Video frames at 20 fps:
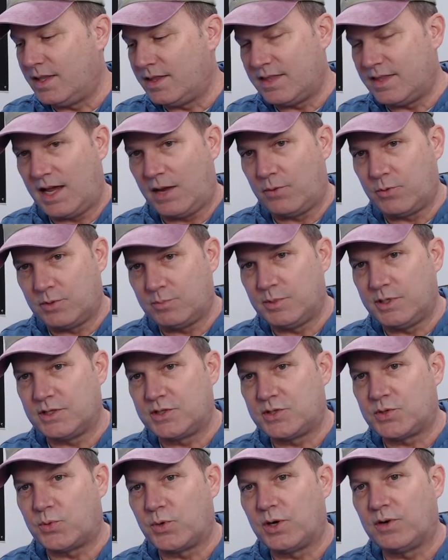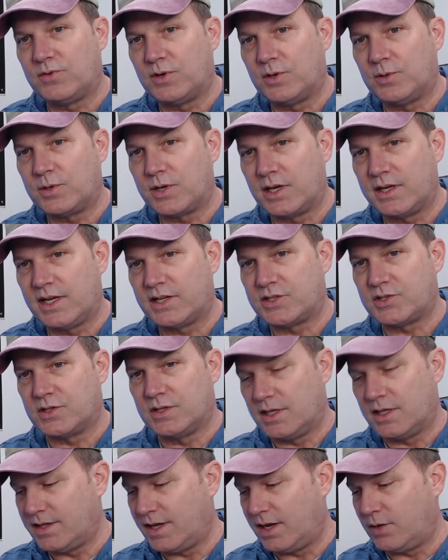That would be a 12 volt connection.
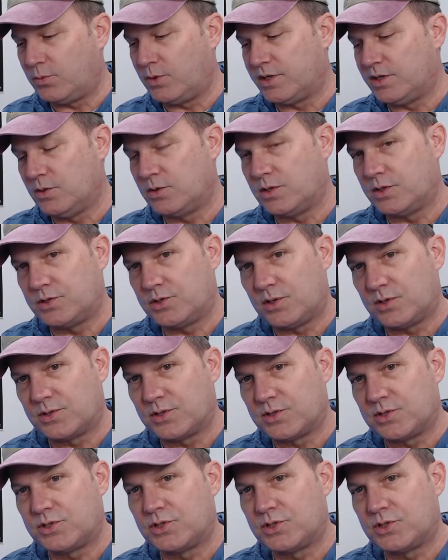And that way you could charge